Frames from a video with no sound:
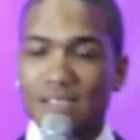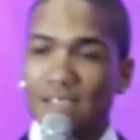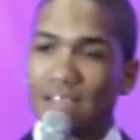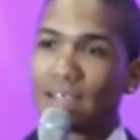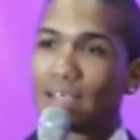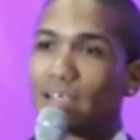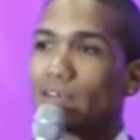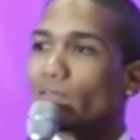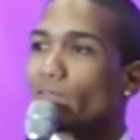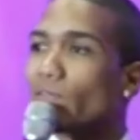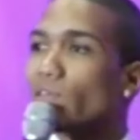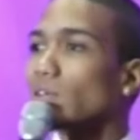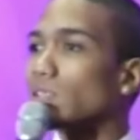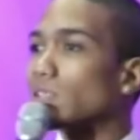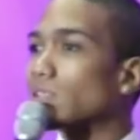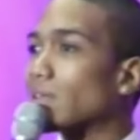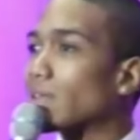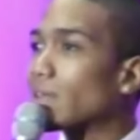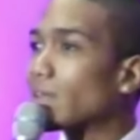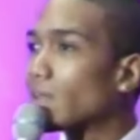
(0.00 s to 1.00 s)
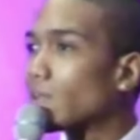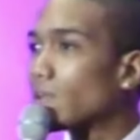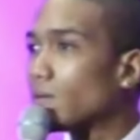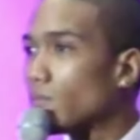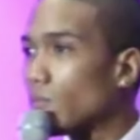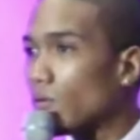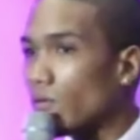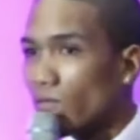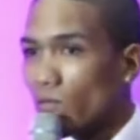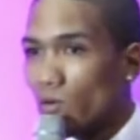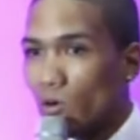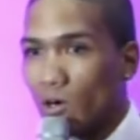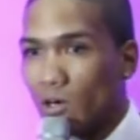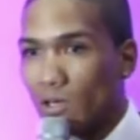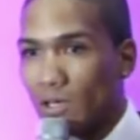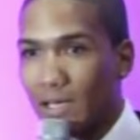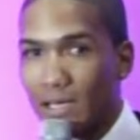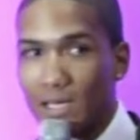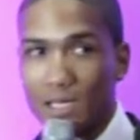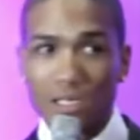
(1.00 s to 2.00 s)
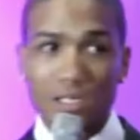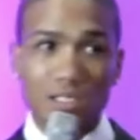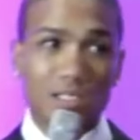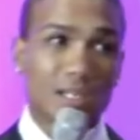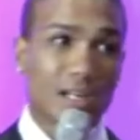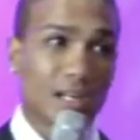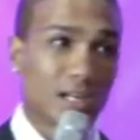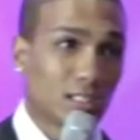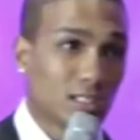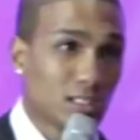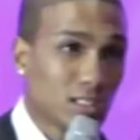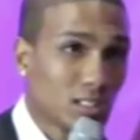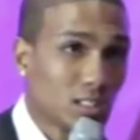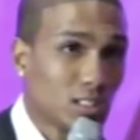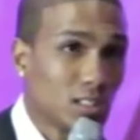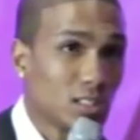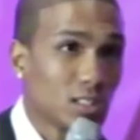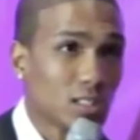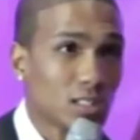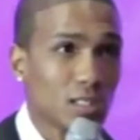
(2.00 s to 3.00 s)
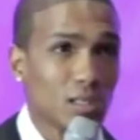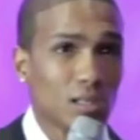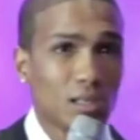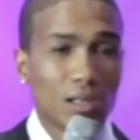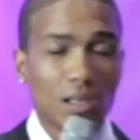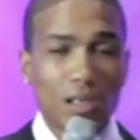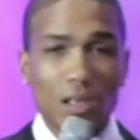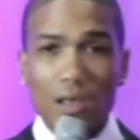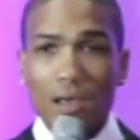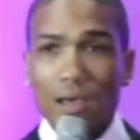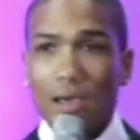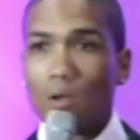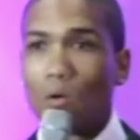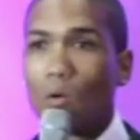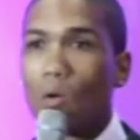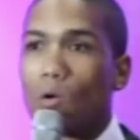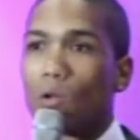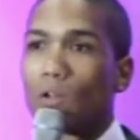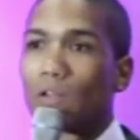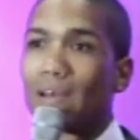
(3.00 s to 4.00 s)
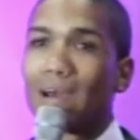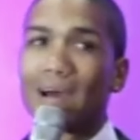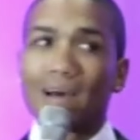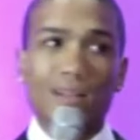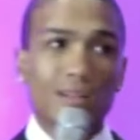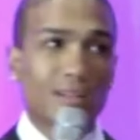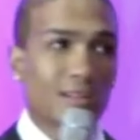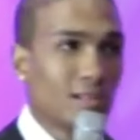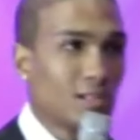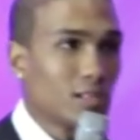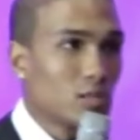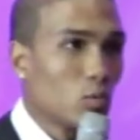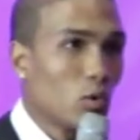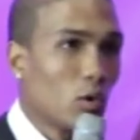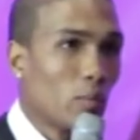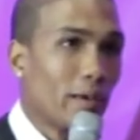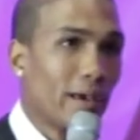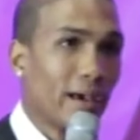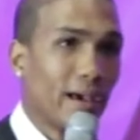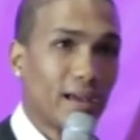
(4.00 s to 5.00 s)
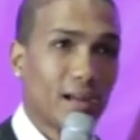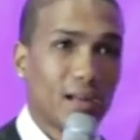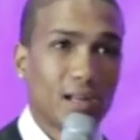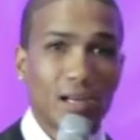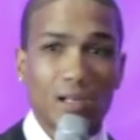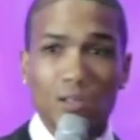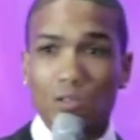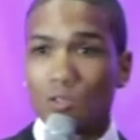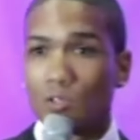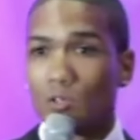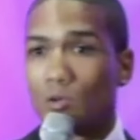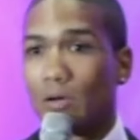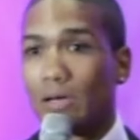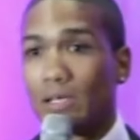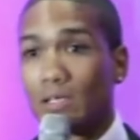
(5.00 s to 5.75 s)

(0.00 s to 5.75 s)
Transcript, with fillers: Seek ye first the kingdom of God and his righteousness, and all the other things will be added unto you.